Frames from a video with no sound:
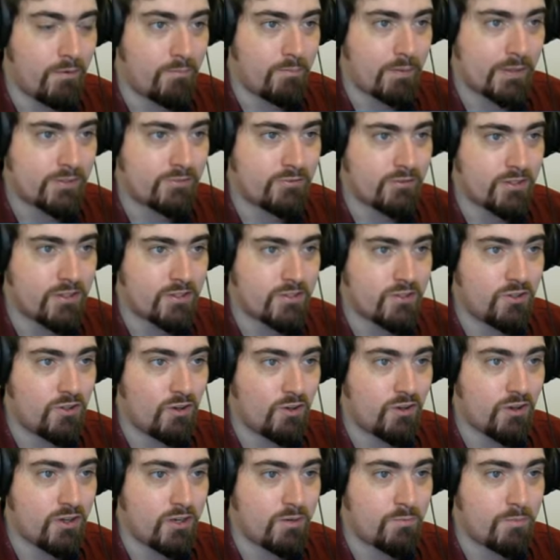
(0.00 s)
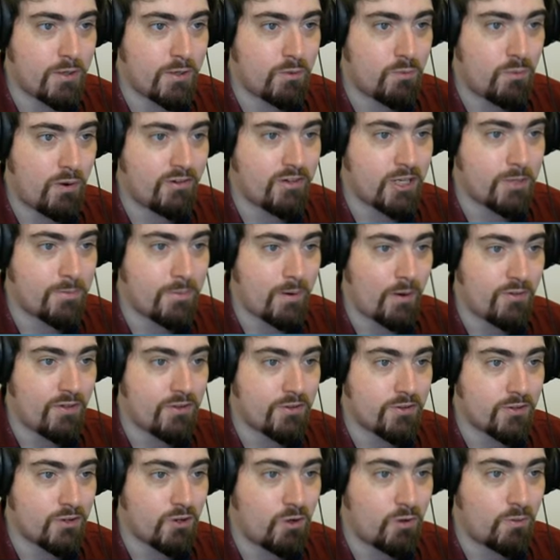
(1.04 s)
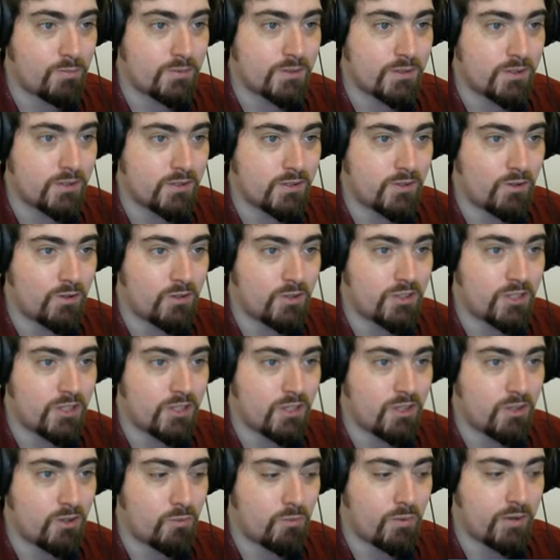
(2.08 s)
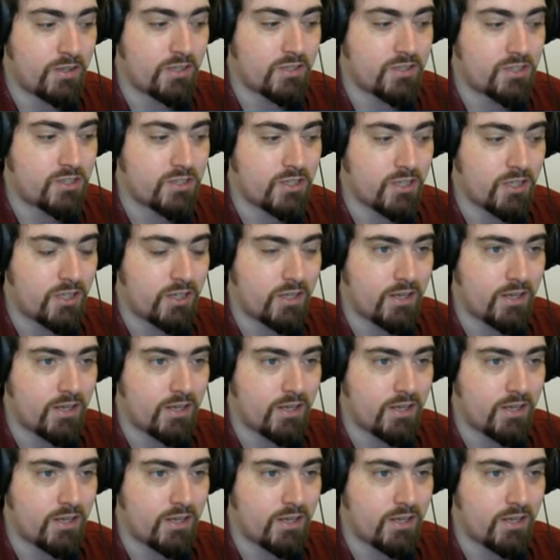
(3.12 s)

Balfron is not going to be worried about this top launcher, which